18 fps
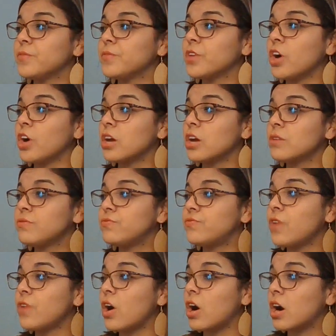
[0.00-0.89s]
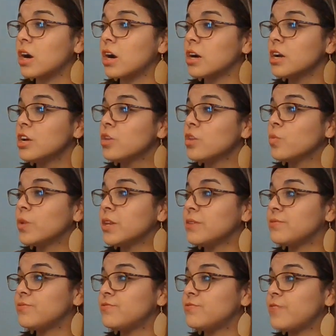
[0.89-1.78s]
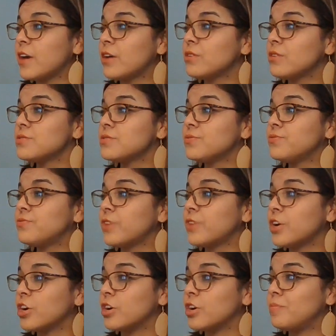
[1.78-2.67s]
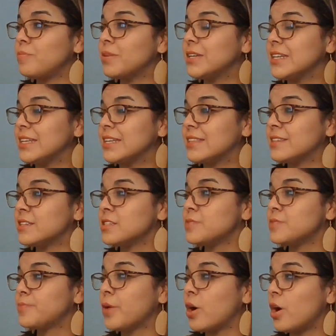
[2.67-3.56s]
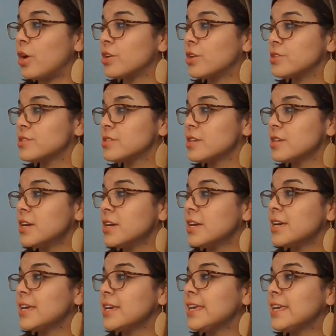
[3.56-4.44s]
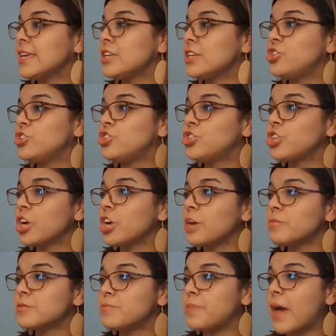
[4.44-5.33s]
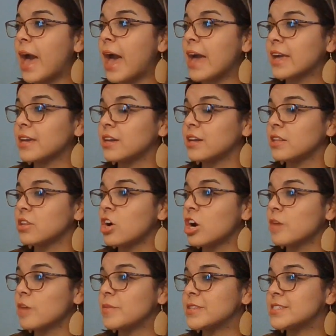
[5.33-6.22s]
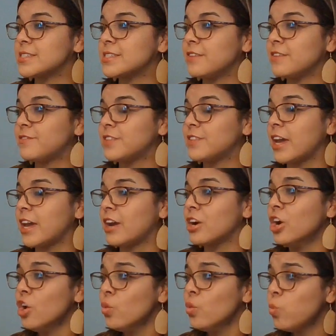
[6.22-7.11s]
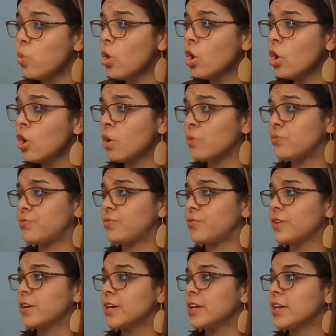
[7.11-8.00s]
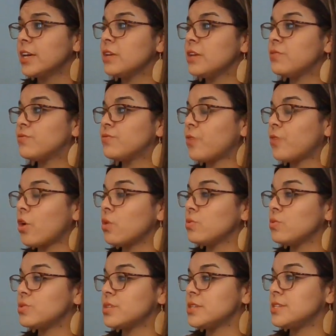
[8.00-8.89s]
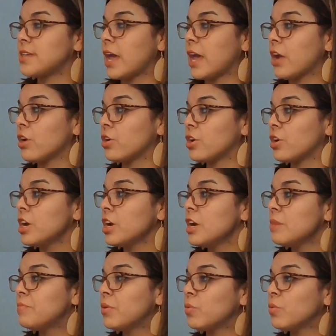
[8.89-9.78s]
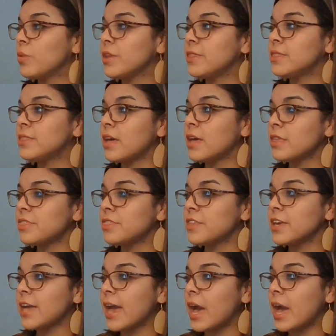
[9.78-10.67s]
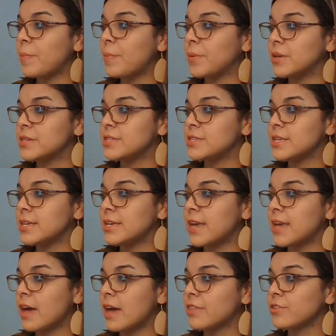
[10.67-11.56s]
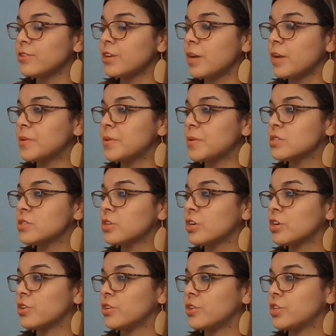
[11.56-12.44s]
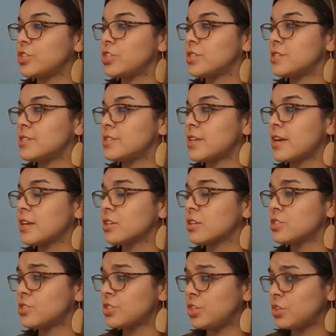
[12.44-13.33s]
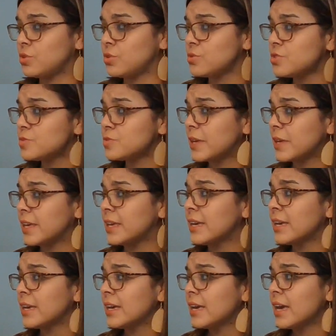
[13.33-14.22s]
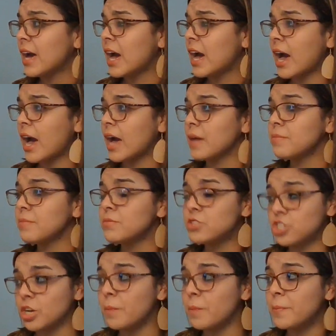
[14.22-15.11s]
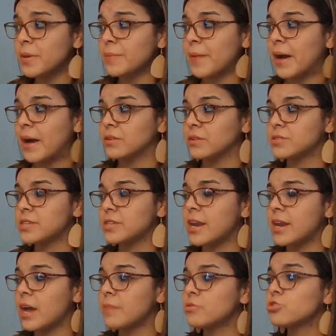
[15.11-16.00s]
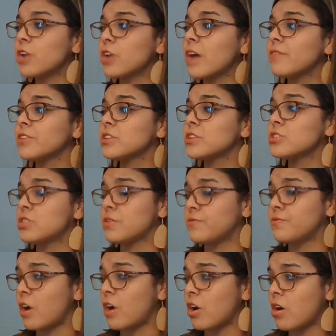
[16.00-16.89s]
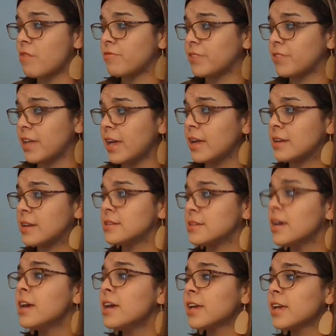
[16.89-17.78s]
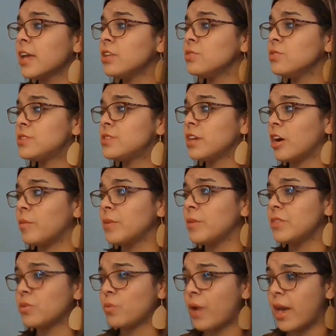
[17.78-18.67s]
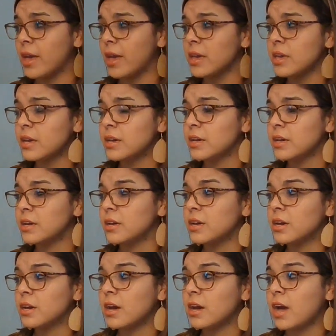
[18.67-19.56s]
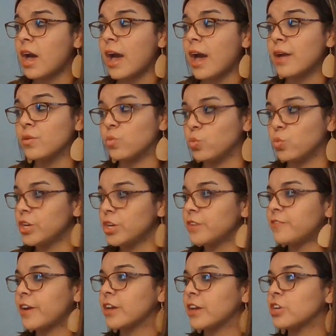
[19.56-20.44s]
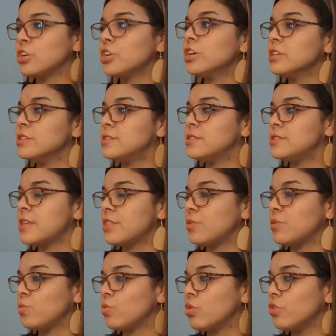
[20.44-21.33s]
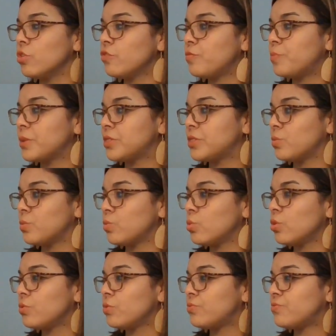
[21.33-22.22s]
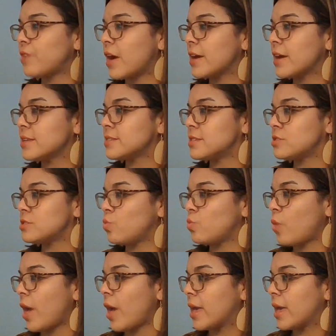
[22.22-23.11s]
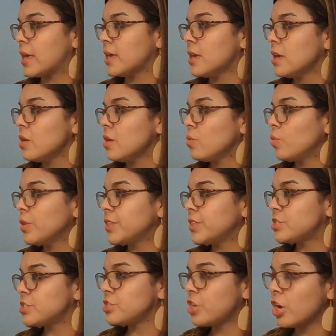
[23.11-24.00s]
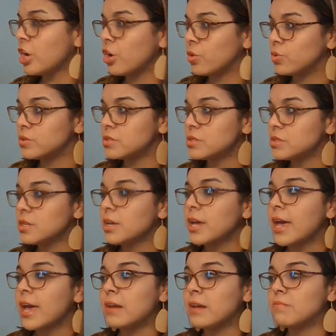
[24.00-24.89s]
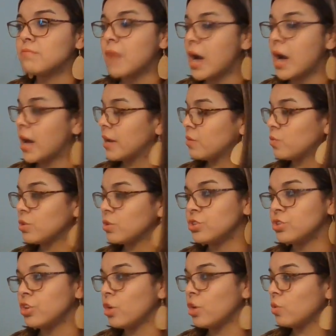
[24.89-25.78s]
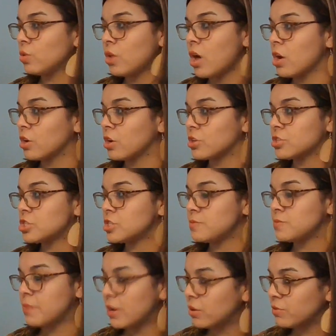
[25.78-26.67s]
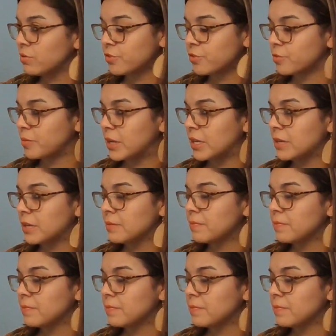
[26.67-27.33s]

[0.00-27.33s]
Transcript: gone far when he felt fur beneath his paws. He jumped back in alarm and sniffed the air. Wolf! He froze in terror. But when nothing happened, he gathered up his courage and said, "Excuse me, I'm Jumping Mouse, and I'm traveling to the far-off land. Can you tell me the way?" "I would if I could," said the wolf, "but the wolf finds his way with his nose, and mine will no longer smell for me."